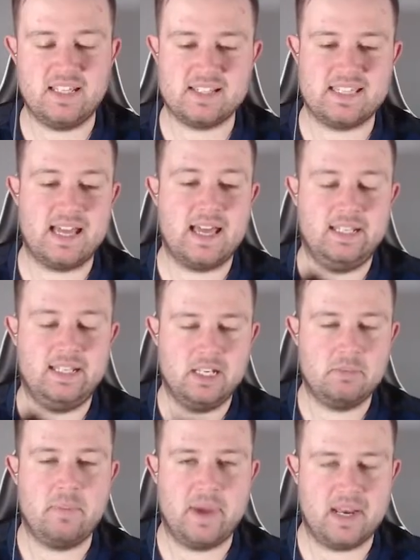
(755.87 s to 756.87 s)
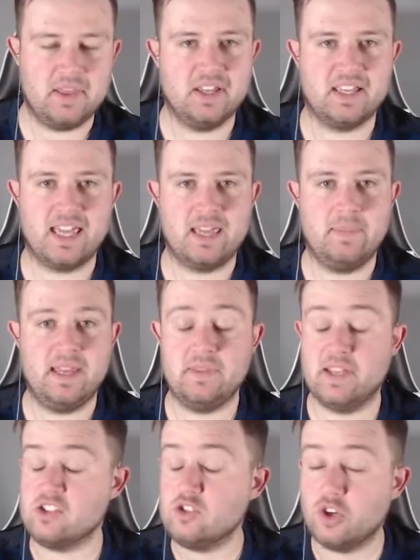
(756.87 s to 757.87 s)
He does that a little bit better than
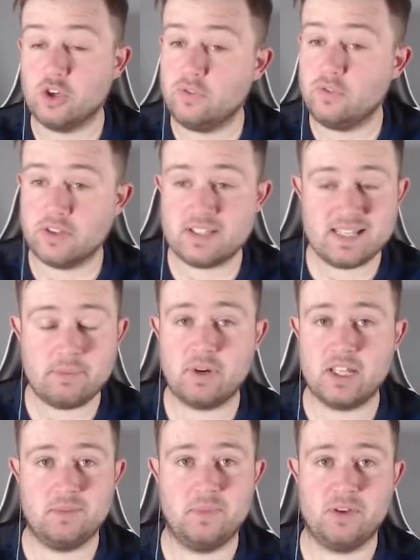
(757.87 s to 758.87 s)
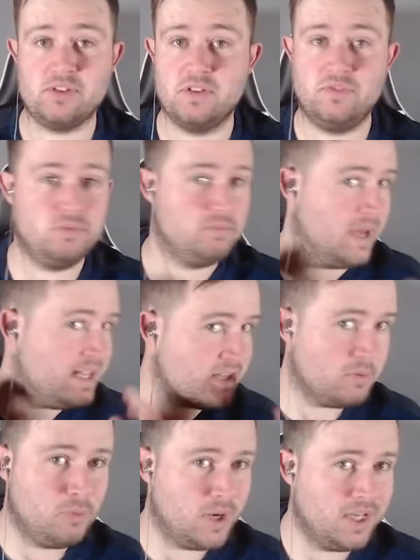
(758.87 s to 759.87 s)
Hakimi. There's not an awful lot to separate them, though. So if you
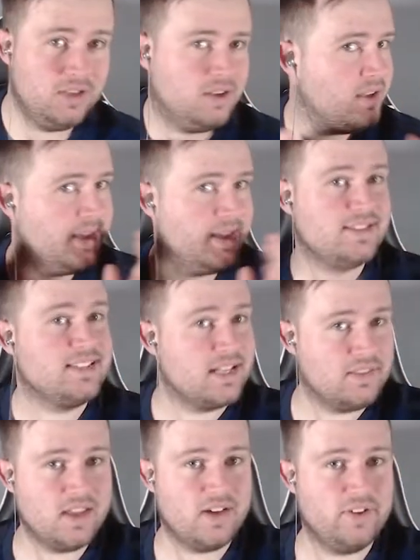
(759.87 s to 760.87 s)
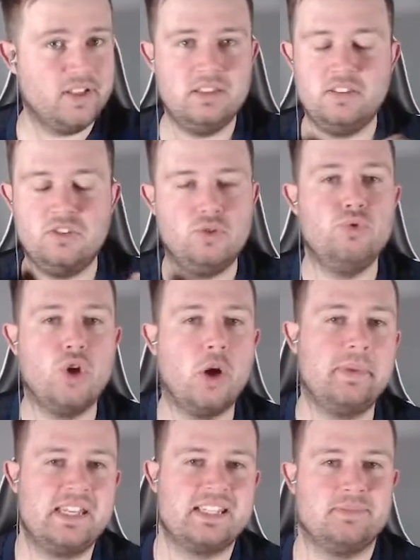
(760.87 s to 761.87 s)
end up with one instead of the other, do not be